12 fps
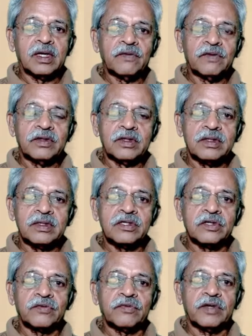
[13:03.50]
with intrinsic
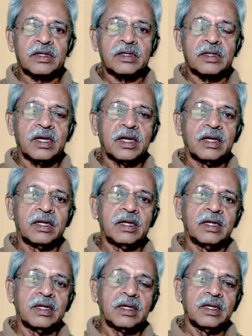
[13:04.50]
factor, and then
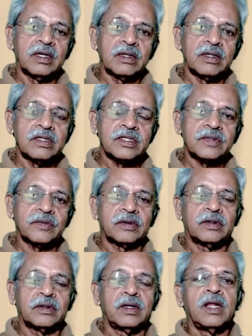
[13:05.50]
again release.
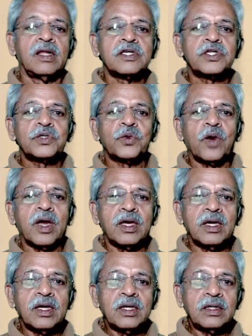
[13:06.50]
So
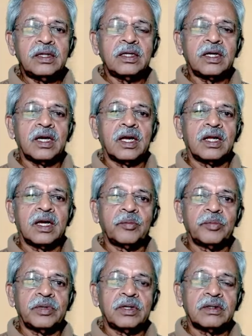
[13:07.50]
anything can
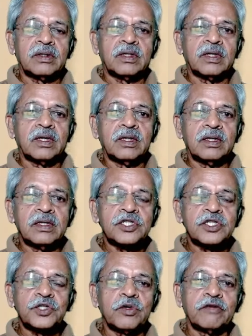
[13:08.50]
happen in this
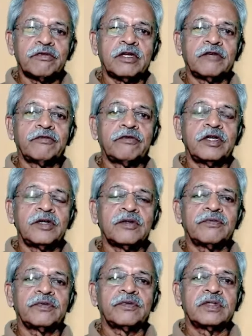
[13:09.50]
25 feet of
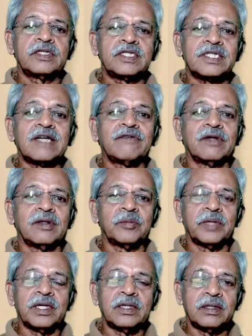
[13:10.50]
travel
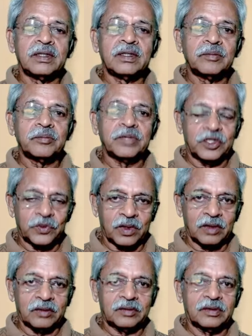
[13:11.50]
by the B12,
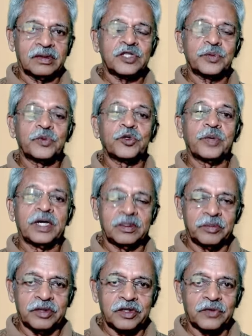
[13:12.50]
transport by the B12.